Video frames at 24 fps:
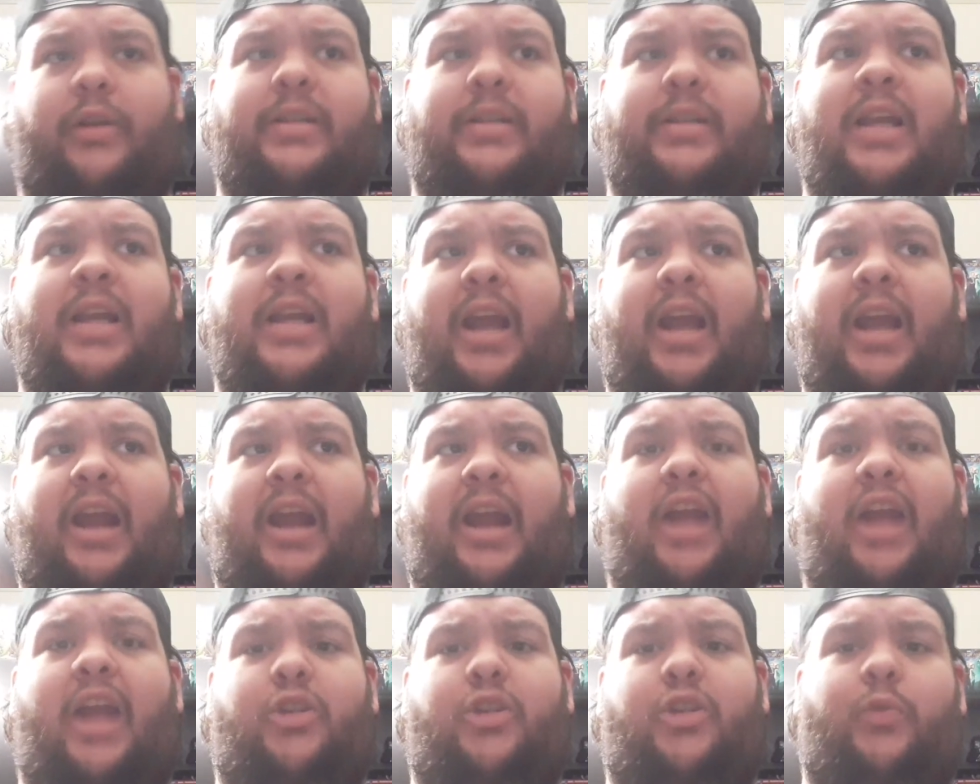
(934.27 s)
And as
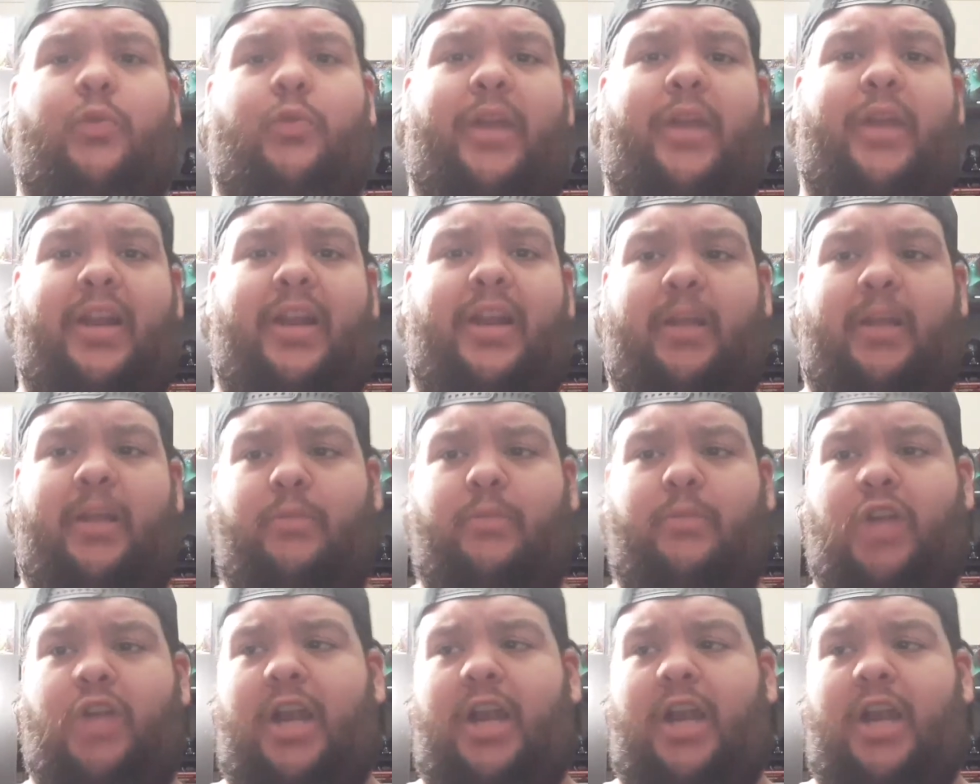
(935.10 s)
you're reading them,
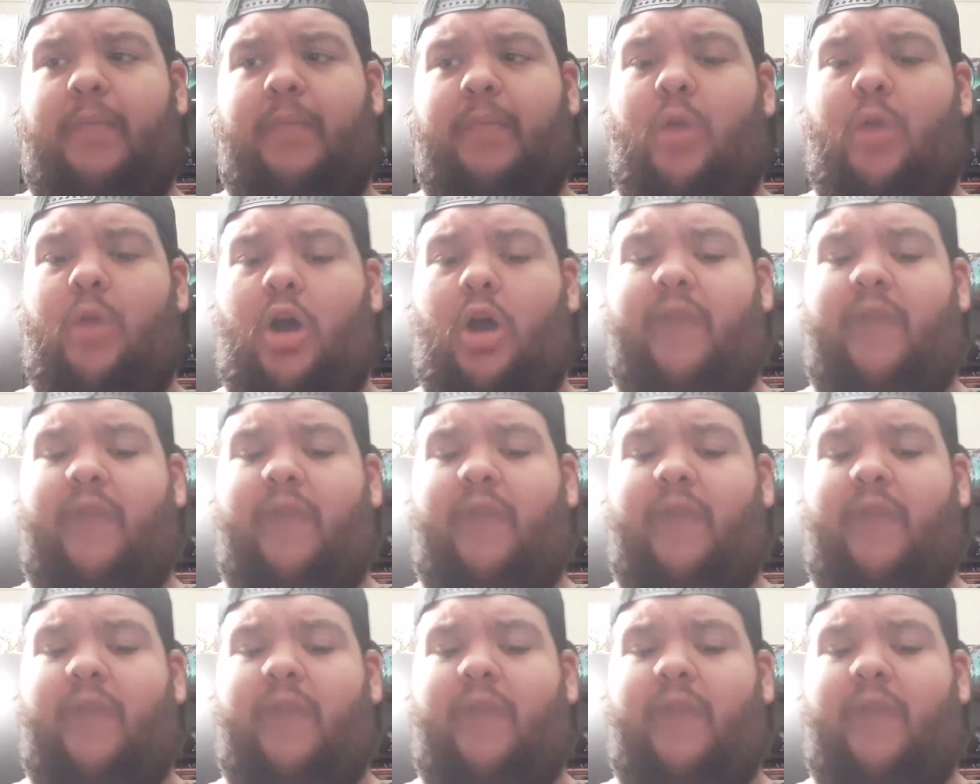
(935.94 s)
check them off.